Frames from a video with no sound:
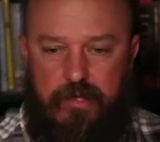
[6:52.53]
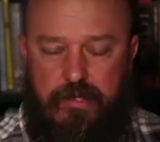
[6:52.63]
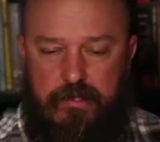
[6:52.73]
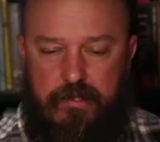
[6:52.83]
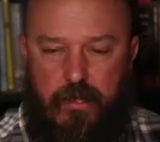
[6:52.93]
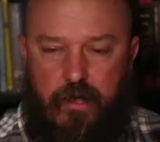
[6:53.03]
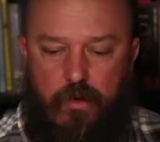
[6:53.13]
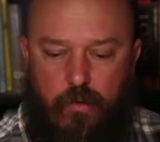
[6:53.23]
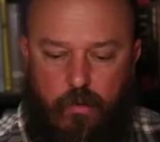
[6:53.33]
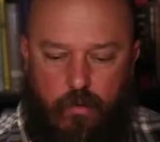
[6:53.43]
Because
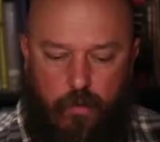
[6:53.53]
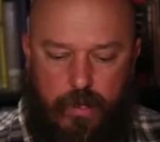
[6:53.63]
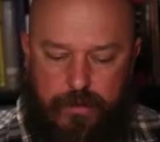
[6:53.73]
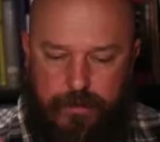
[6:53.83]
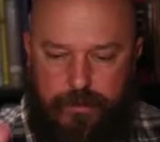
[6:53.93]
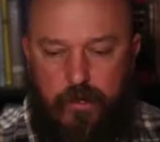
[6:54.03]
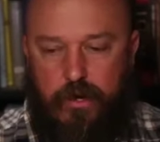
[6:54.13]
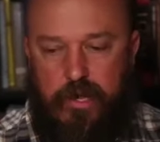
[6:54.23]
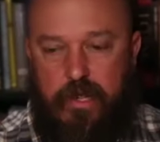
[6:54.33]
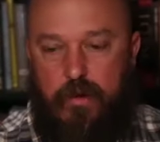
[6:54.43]
in
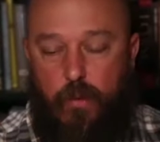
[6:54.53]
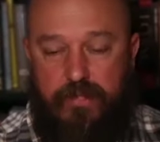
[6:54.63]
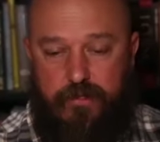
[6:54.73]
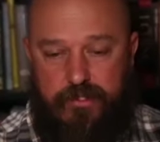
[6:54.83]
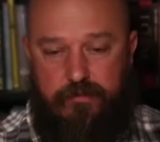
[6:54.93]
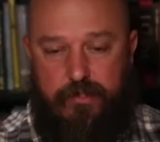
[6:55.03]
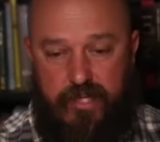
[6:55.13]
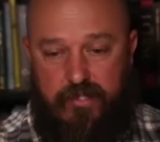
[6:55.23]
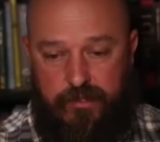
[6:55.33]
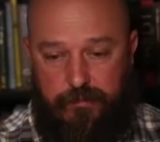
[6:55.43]
theory, Western
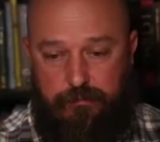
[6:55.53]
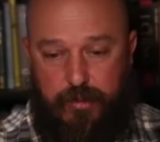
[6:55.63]
civilization was